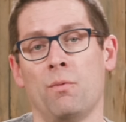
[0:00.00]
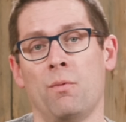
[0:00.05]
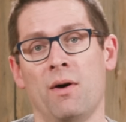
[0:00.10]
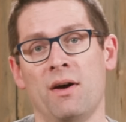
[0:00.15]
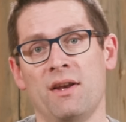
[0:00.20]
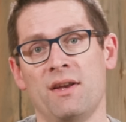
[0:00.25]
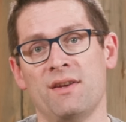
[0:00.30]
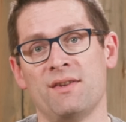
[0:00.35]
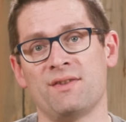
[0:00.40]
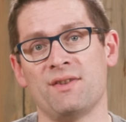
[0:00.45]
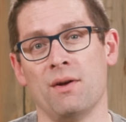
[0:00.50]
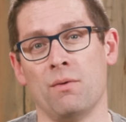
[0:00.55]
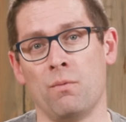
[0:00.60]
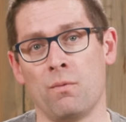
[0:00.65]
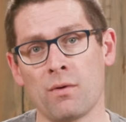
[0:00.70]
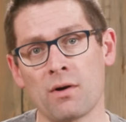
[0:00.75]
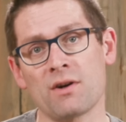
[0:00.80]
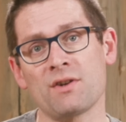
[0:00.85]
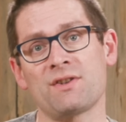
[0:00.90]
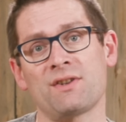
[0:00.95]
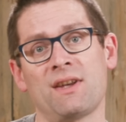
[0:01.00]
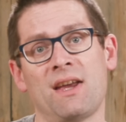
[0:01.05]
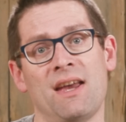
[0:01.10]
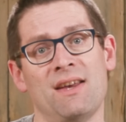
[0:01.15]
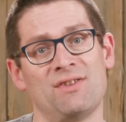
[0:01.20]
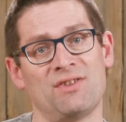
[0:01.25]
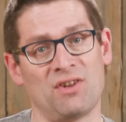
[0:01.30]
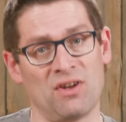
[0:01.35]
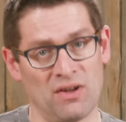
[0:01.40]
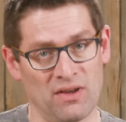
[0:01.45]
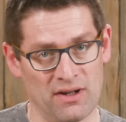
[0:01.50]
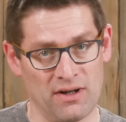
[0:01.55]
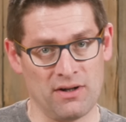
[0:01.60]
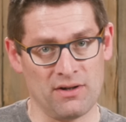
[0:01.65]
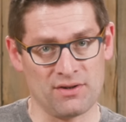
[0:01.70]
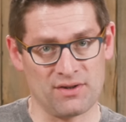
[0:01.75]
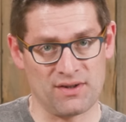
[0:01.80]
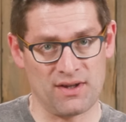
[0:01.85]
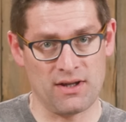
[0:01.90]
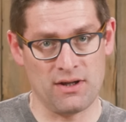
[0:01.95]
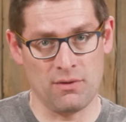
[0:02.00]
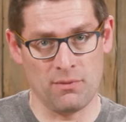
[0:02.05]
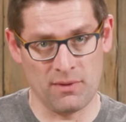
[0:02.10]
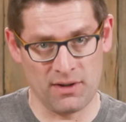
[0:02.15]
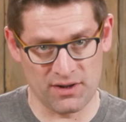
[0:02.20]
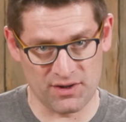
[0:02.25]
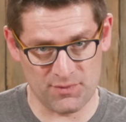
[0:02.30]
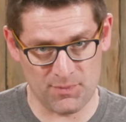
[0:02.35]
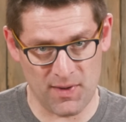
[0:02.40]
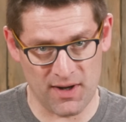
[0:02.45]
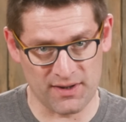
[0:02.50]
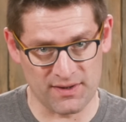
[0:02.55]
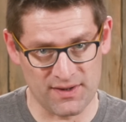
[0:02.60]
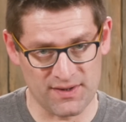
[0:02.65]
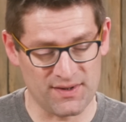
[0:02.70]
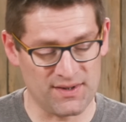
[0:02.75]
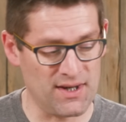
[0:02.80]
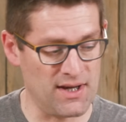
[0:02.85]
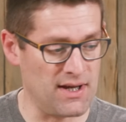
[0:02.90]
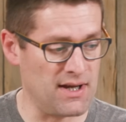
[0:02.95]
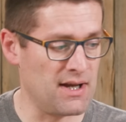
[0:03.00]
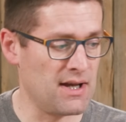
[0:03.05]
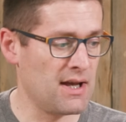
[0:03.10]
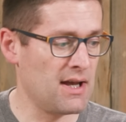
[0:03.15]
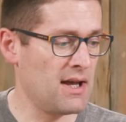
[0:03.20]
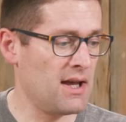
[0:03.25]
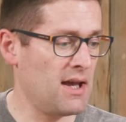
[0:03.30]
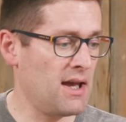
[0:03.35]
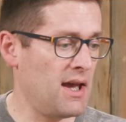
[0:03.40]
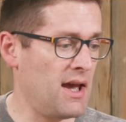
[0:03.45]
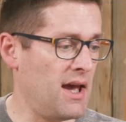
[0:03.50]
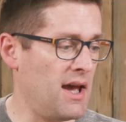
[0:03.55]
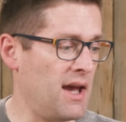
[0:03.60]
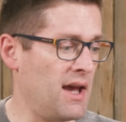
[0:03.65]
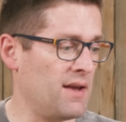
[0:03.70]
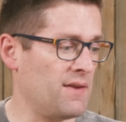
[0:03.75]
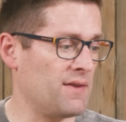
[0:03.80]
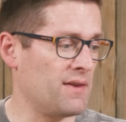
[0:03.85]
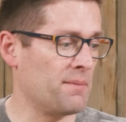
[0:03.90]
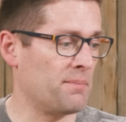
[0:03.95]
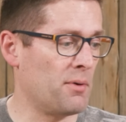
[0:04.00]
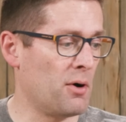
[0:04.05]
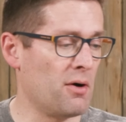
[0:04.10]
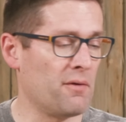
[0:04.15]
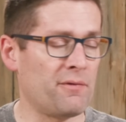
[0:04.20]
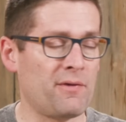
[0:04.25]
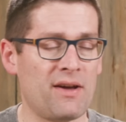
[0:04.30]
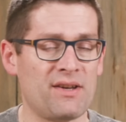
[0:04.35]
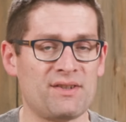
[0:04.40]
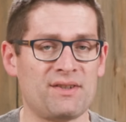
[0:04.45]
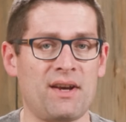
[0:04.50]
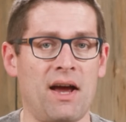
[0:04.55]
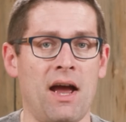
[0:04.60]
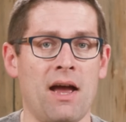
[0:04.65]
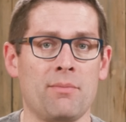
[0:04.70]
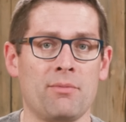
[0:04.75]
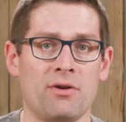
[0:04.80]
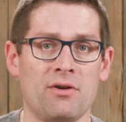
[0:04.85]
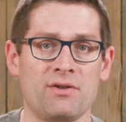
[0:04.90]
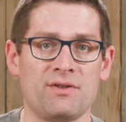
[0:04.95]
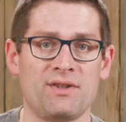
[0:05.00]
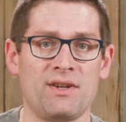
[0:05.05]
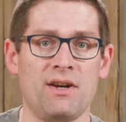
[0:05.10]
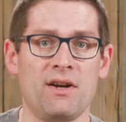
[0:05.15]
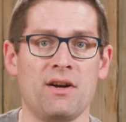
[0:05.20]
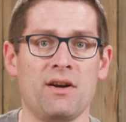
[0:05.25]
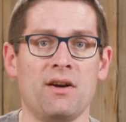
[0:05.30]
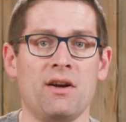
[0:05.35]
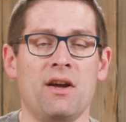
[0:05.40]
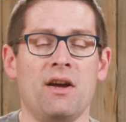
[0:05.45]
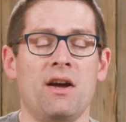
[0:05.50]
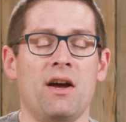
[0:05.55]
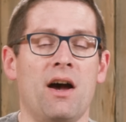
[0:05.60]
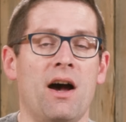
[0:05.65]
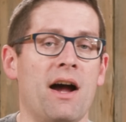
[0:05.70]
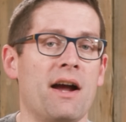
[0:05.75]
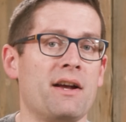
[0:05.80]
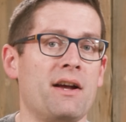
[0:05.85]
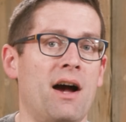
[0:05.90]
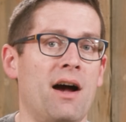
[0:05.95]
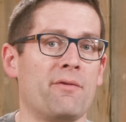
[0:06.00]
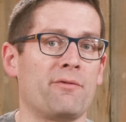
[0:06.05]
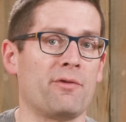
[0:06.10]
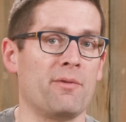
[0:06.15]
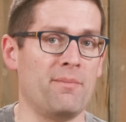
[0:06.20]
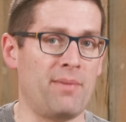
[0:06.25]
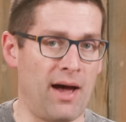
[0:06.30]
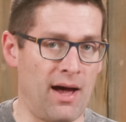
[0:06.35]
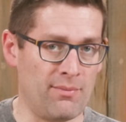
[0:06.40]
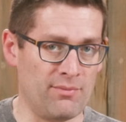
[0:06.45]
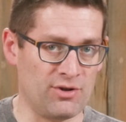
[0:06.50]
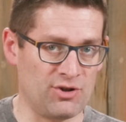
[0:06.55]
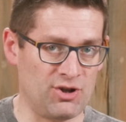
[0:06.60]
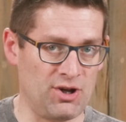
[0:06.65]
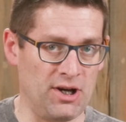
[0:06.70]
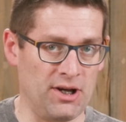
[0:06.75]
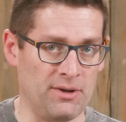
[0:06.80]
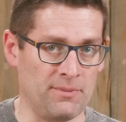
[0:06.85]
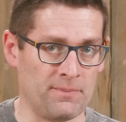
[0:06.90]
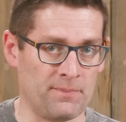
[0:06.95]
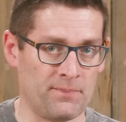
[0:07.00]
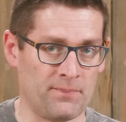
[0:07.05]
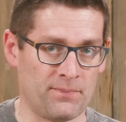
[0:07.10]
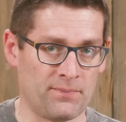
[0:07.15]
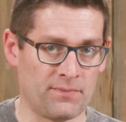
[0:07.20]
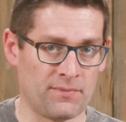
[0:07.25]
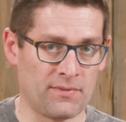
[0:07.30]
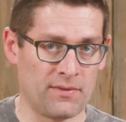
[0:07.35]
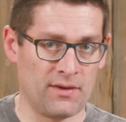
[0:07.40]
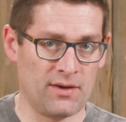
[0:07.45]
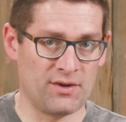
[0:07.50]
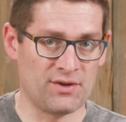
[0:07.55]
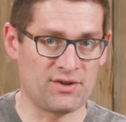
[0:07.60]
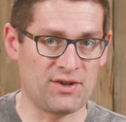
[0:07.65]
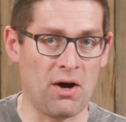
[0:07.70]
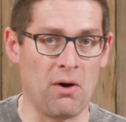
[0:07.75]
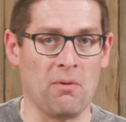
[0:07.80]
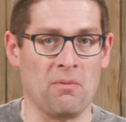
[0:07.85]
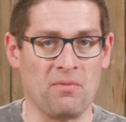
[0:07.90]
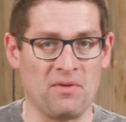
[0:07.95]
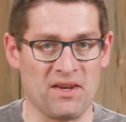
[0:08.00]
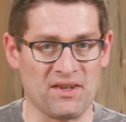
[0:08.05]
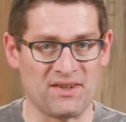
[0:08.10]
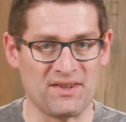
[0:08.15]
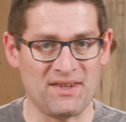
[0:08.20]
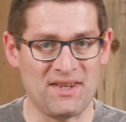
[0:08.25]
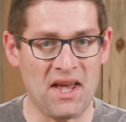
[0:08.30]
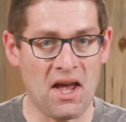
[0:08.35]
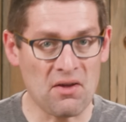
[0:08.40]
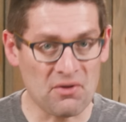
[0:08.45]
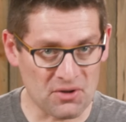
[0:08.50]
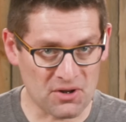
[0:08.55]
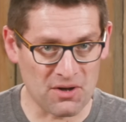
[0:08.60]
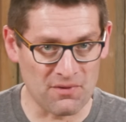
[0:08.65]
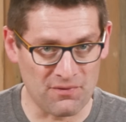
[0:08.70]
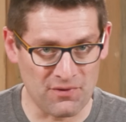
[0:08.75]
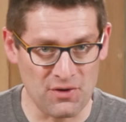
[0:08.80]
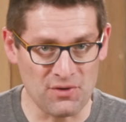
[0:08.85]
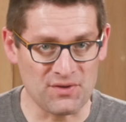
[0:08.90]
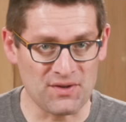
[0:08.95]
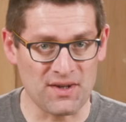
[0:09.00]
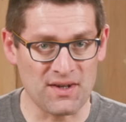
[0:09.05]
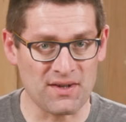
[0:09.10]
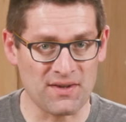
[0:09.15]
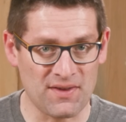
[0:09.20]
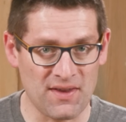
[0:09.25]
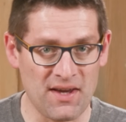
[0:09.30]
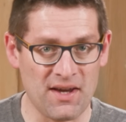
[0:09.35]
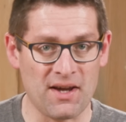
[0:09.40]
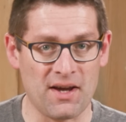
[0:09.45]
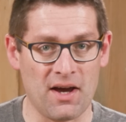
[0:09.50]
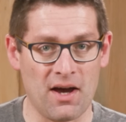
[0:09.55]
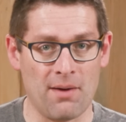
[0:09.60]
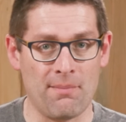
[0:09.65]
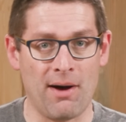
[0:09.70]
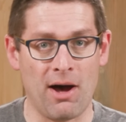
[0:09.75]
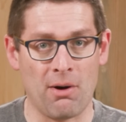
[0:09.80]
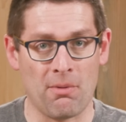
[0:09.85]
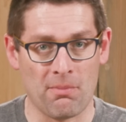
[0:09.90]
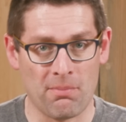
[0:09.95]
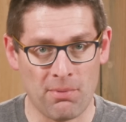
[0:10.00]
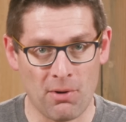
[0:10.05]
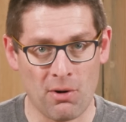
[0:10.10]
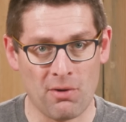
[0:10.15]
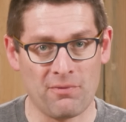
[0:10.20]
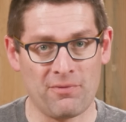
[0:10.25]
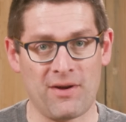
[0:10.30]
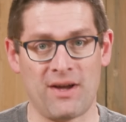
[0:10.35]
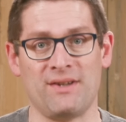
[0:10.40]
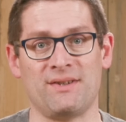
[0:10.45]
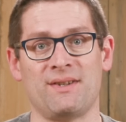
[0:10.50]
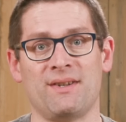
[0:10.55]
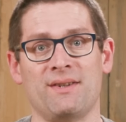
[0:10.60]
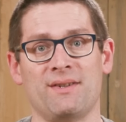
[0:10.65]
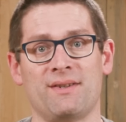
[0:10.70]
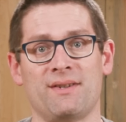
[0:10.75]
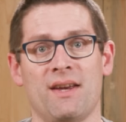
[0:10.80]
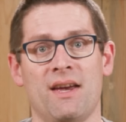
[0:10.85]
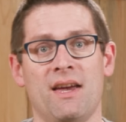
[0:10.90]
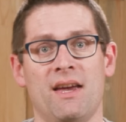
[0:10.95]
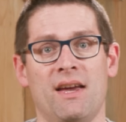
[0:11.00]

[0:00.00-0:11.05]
what is the worst case clearance that you would expect to see? And the bolt face diameters here I got from Bat Machine. So this is the other confusing thing about bolt faces,